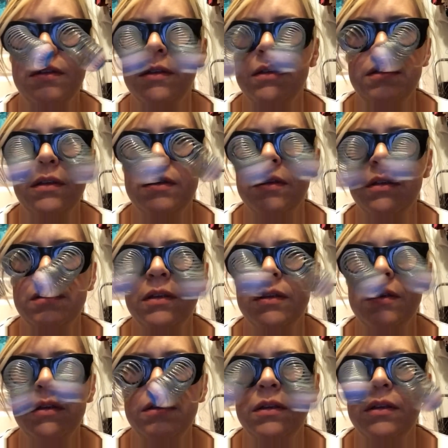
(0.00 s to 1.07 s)

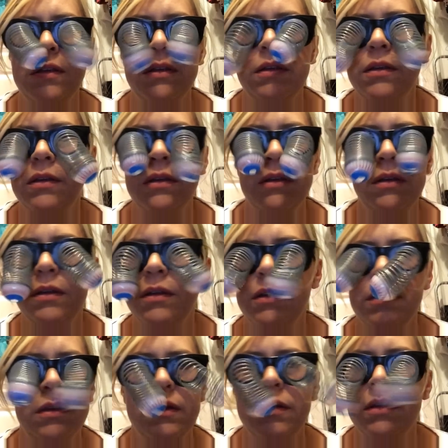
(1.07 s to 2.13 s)

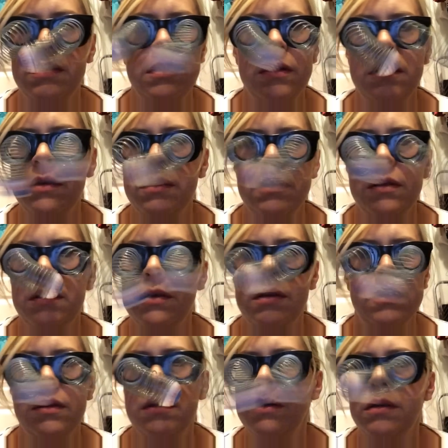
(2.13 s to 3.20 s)

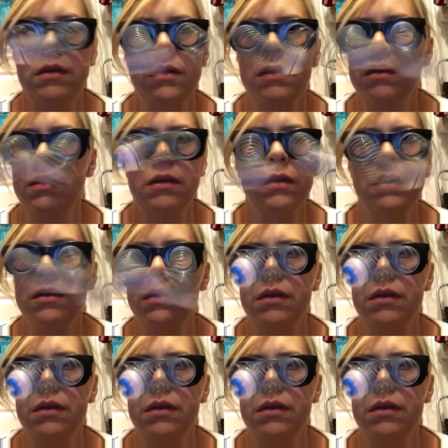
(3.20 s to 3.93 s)
No one is speaking in this clip.